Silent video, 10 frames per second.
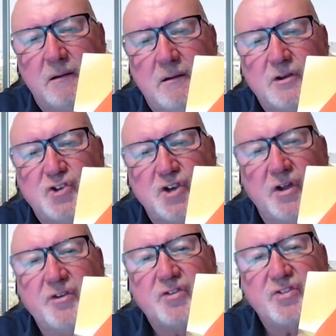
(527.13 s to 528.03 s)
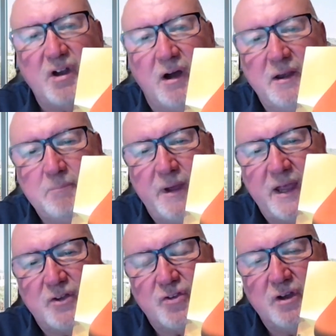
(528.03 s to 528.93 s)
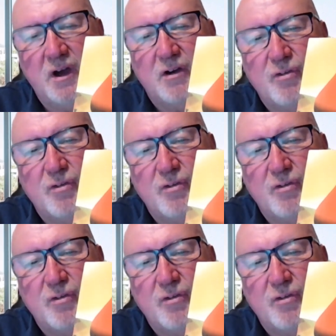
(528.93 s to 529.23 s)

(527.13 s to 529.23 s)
John Steinbeck's A